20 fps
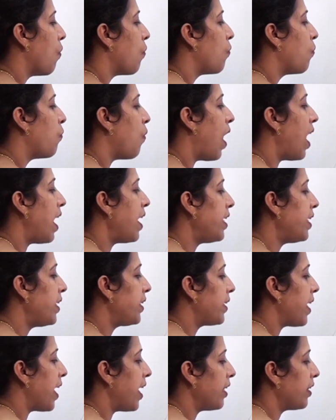
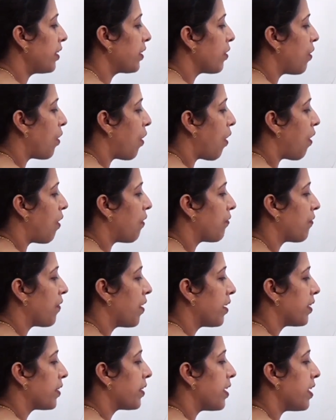1/10 of
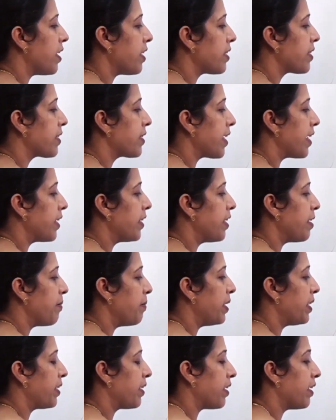the
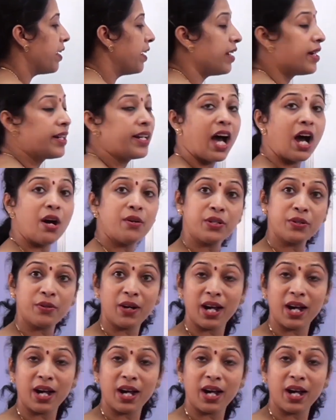centimeter. Now you